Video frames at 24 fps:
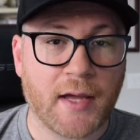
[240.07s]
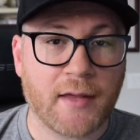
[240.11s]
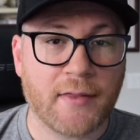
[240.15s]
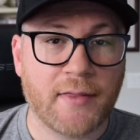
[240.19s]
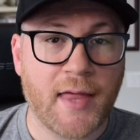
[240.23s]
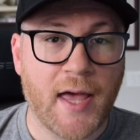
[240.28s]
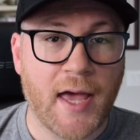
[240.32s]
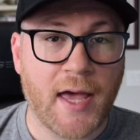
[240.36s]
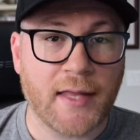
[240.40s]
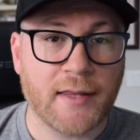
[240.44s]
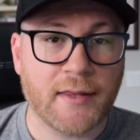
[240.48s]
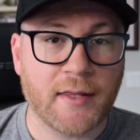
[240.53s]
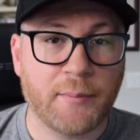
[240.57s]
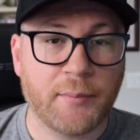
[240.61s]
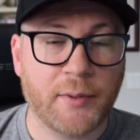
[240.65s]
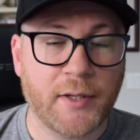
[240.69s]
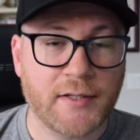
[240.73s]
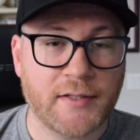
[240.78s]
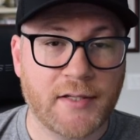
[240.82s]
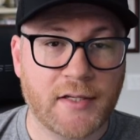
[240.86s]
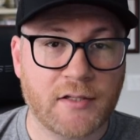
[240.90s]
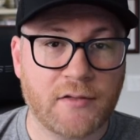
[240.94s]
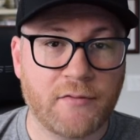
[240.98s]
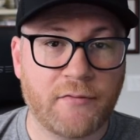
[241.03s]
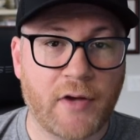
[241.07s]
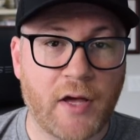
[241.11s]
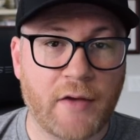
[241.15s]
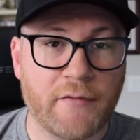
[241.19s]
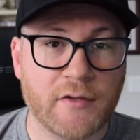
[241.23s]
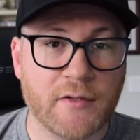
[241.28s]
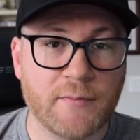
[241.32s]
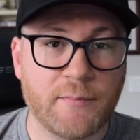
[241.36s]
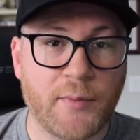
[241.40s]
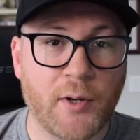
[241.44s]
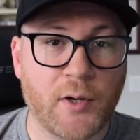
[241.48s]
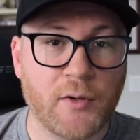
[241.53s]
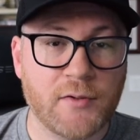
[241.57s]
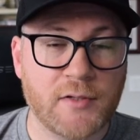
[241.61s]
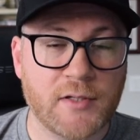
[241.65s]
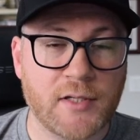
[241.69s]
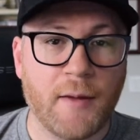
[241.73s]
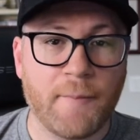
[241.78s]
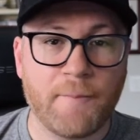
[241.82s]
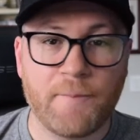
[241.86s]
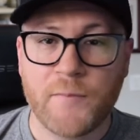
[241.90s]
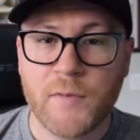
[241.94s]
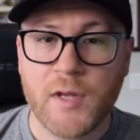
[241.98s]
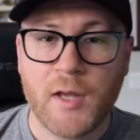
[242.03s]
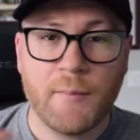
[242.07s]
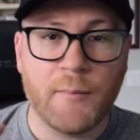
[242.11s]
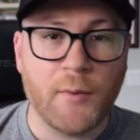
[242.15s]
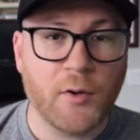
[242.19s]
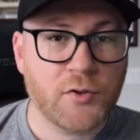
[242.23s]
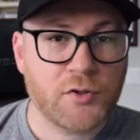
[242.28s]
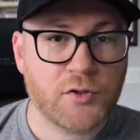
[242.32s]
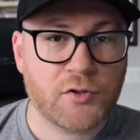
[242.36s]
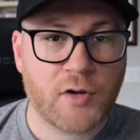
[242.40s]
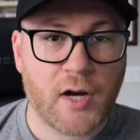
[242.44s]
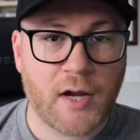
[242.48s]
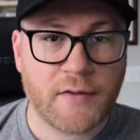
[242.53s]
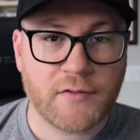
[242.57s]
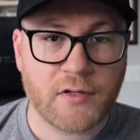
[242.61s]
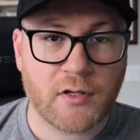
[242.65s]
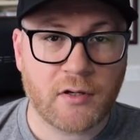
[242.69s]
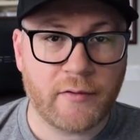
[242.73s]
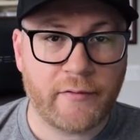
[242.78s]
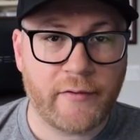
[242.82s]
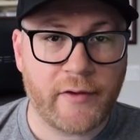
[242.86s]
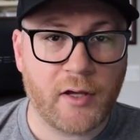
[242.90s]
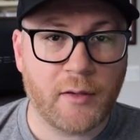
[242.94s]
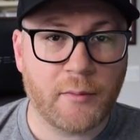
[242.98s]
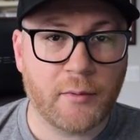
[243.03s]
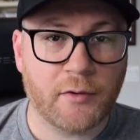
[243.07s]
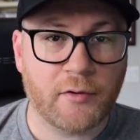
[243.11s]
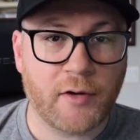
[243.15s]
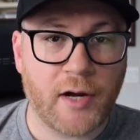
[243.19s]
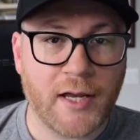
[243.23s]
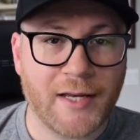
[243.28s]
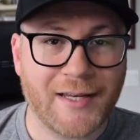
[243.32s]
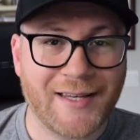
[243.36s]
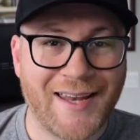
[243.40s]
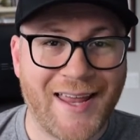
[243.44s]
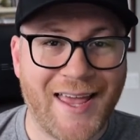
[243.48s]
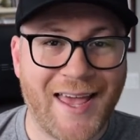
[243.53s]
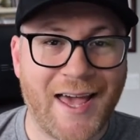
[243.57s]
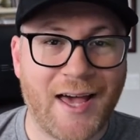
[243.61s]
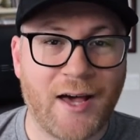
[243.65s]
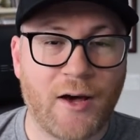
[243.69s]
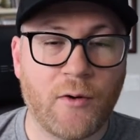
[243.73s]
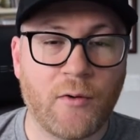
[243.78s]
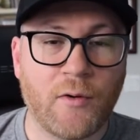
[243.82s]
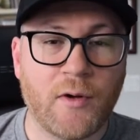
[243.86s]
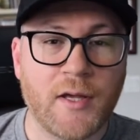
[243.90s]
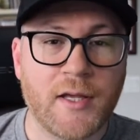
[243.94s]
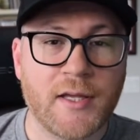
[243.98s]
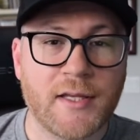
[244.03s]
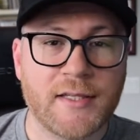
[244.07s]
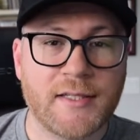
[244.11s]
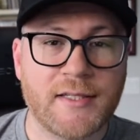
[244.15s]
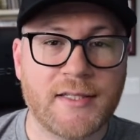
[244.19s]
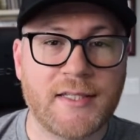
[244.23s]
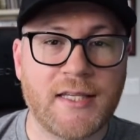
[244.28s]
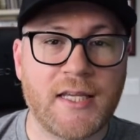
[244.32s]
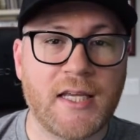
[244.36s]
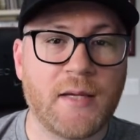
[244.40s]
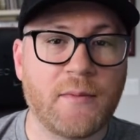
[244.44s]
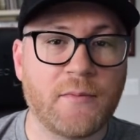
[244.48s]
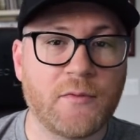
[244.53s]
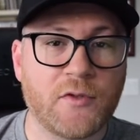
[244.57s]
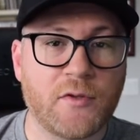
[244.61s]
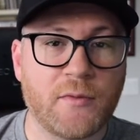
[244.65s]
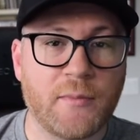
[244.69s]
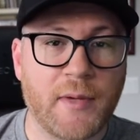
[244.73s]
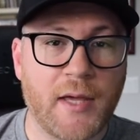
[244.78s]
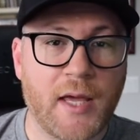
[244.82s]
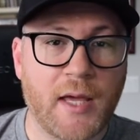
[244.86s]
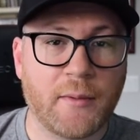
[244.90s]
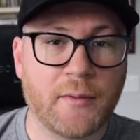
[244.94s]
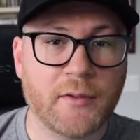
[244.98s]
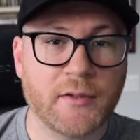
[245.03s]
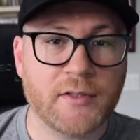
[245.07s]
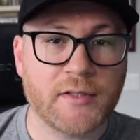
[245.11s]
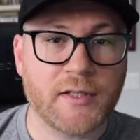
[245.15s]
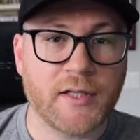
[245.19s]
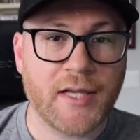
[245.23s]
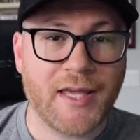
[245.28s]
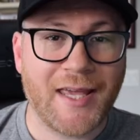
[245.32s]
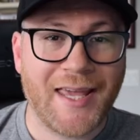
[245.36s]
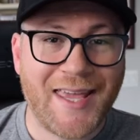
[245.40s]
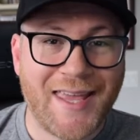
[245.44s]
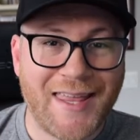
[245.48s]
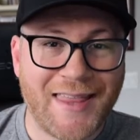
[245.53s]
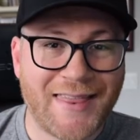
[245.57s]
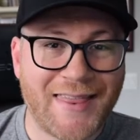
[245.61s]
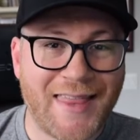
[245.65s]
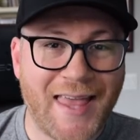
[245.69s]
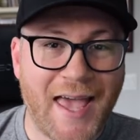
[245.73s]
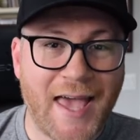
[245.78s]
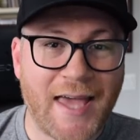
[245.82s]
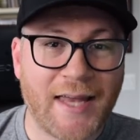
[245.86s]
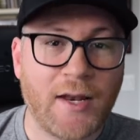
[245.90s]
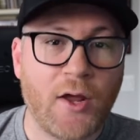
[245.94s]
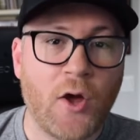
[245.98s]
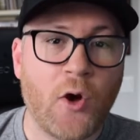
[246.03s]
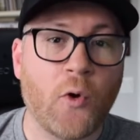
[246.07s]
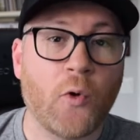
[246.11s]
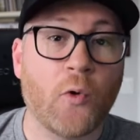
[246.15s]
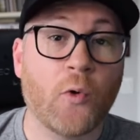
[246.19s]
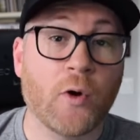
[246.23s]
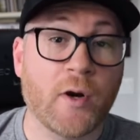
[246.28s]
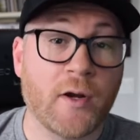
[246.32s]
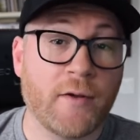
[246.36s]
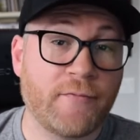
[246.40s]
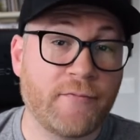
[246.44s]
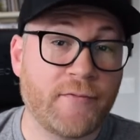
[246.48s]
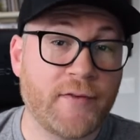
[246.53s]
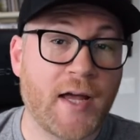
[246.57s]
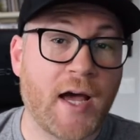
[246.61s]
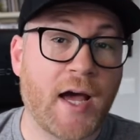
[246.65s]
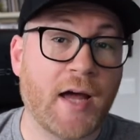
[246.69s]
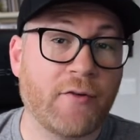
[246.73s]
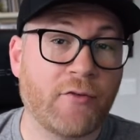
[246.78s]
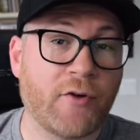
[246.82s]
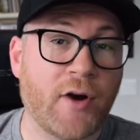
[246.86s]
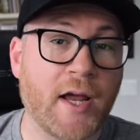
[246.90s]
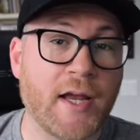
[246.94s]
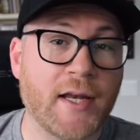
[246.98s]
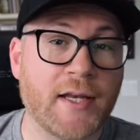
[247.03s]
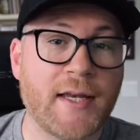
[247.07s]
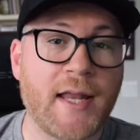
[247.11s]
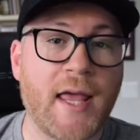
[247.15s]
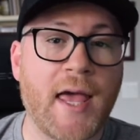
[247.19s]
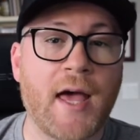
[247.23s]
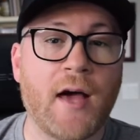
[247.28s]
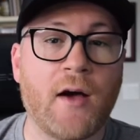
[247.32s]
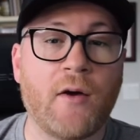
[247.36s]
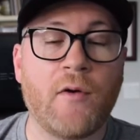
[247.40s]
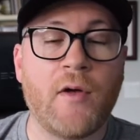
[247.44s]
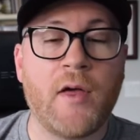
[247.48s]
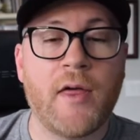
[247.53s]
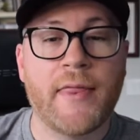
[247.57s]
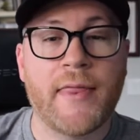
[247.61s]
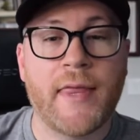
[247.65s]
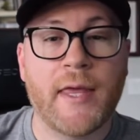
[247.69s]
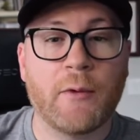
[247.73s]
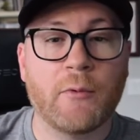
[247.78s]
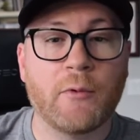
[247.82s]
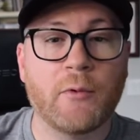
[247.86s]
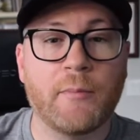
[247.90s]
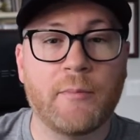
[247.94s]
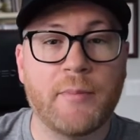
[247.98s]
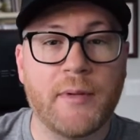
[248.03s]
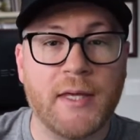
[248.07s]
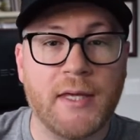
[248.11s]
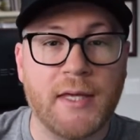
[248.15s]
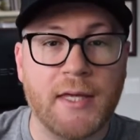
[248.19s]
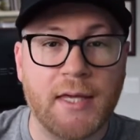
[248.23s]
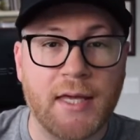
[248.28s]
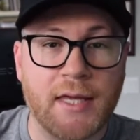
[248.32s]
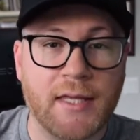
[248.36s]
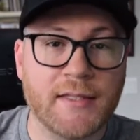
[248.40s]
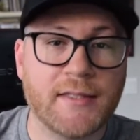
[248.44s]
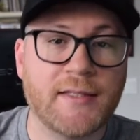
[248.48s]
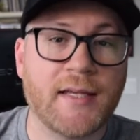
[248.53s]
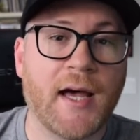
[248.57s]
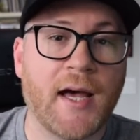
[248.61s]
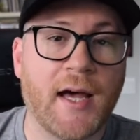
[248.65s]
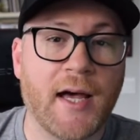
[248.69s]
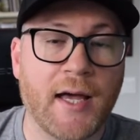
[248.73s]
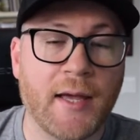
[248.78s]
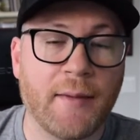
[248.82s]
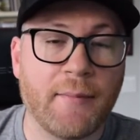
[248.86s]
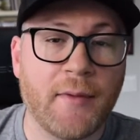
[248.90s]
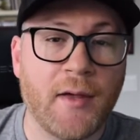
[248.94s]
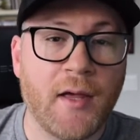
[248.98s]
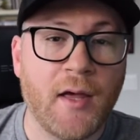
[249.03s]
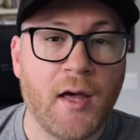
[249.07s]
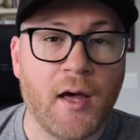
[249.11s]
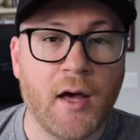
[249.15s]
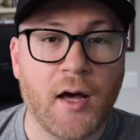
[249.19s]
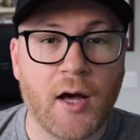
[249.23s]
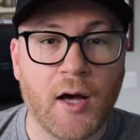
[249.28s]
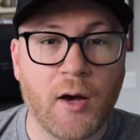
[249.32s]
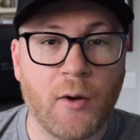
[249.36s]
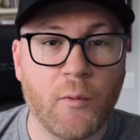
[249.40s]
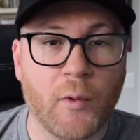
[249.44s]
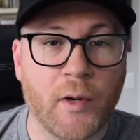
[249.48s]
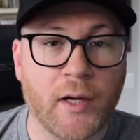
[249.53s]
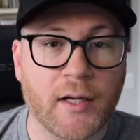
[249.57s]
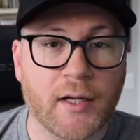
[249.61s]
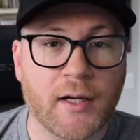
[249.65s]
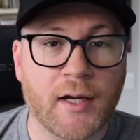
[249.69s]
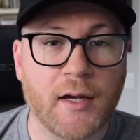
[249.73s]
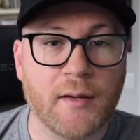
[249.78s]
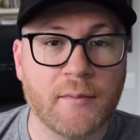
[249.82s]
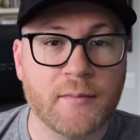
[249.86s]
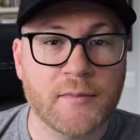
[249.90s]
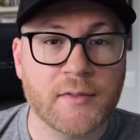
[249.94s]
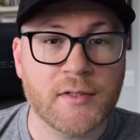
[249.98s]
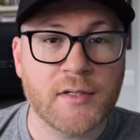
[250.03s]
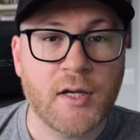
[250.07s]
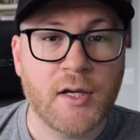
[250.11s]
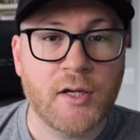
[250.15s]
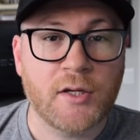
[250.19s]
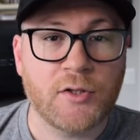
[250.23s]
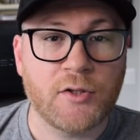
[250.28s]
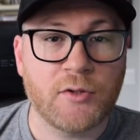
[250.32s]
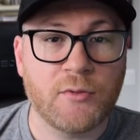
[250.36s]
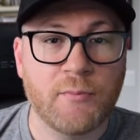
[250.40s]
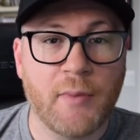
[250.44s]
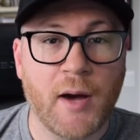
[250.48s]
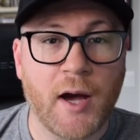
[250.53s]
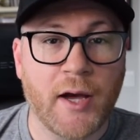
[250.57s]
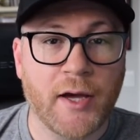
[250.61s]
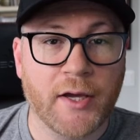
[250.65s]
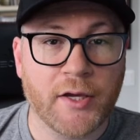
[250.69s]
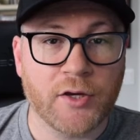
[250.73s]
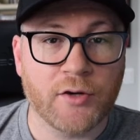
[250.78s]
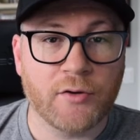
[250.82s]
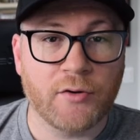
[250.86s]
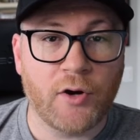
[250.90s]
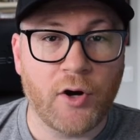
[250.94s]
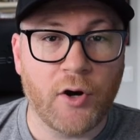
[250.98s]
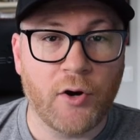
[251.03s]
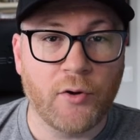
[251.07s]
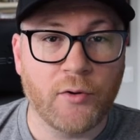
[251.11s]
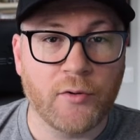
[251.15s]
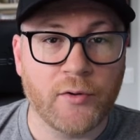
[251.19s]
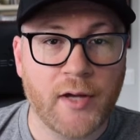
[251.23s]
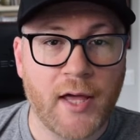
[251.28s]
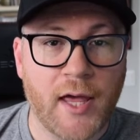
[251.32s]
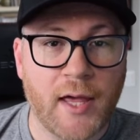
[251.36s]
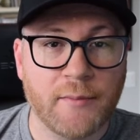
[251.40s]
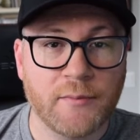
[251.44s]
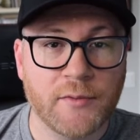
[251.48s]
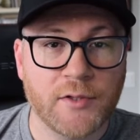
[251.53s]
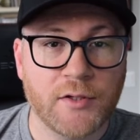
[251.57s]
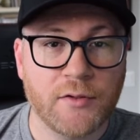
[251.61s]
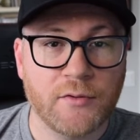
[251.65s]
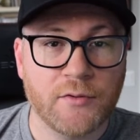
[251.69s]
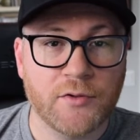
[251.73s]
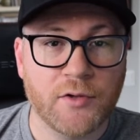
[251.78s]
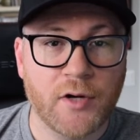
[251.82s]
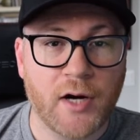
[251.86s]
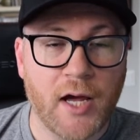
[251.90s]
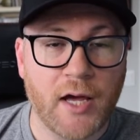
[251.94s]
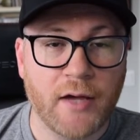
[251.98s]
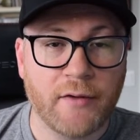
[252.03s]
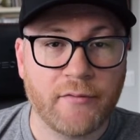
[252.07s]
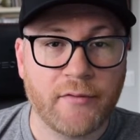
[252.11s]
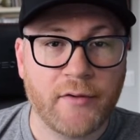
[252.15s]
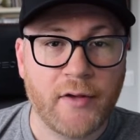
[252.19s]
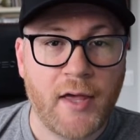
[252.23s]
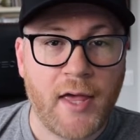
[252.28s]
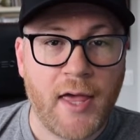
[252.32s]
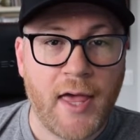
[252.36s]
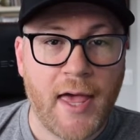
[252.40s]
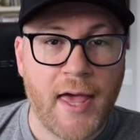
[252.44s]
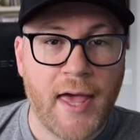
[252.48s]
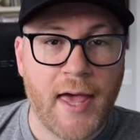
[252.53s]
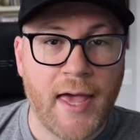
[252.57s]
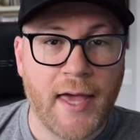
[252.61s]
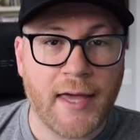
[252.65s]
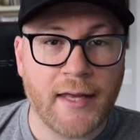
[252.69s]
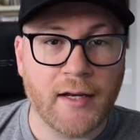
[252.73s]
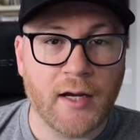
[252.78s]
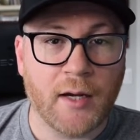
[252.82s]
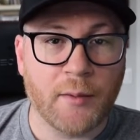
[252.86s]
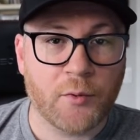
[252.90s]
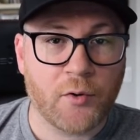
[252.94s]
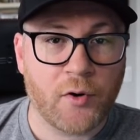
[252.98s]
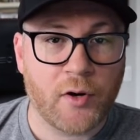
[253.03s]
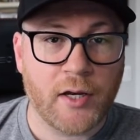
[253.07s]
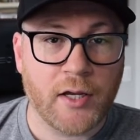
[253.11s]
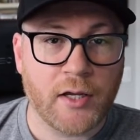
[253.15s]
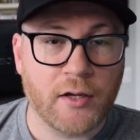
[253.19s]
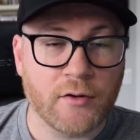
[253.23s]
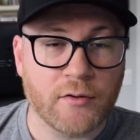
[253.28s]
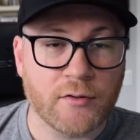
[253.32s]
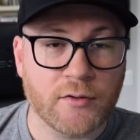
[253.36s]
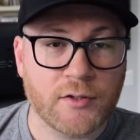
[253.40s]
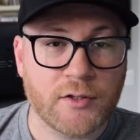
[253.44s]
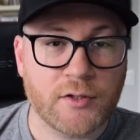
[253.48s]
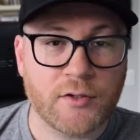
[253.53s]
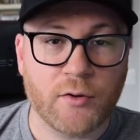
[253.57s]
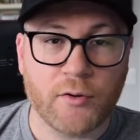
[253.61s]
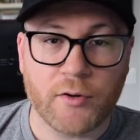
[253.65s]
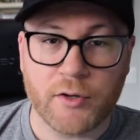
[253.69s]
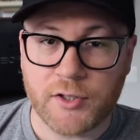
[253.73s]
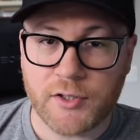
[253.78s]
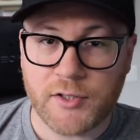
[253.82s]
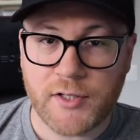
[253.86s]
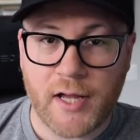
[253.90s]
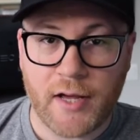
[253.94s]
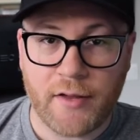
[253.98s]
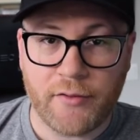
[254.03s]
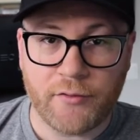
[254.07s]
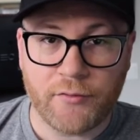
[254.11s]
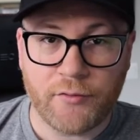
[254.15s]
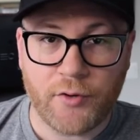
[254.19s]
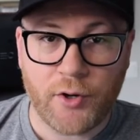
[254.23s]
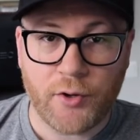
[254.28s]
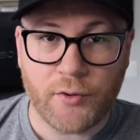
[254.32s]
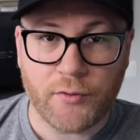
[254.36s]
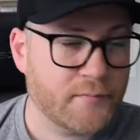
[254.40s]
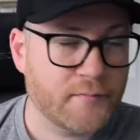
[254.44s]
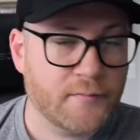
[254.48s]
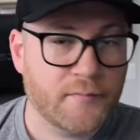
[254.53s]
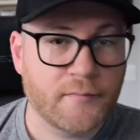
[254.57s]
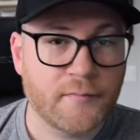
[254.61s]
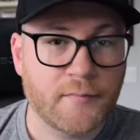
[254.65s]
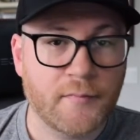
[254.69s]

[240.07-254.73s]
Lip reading: that the PlayStation 5 is boasting. Most drives that are available right now seem to be able to hit that, or if not right now, they will be in time when it comes to buying your own M2 drive and upgrading your storage down the road.